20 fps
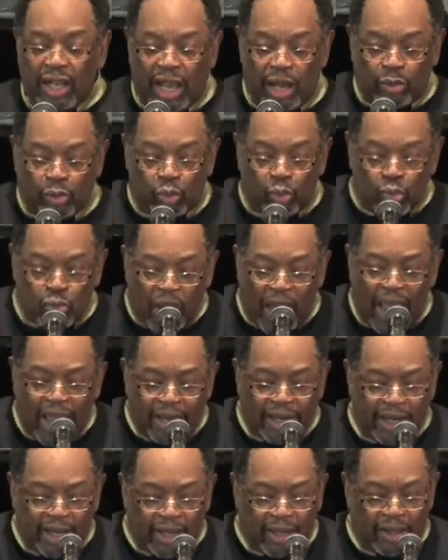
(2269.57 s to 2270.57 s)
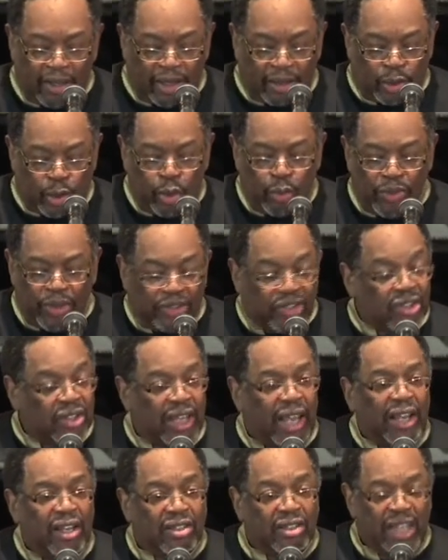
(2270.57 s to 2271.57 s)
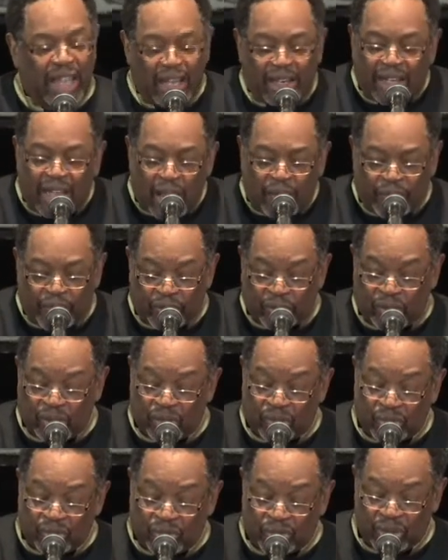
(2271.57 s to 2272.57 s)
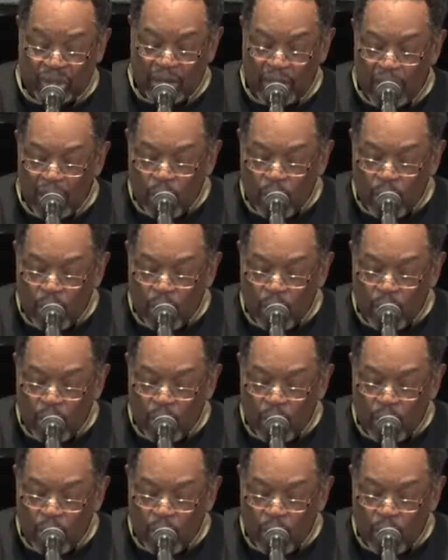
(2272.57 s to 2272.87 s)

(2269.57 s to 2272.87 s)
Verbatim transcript: in writing to the saints in Ephesus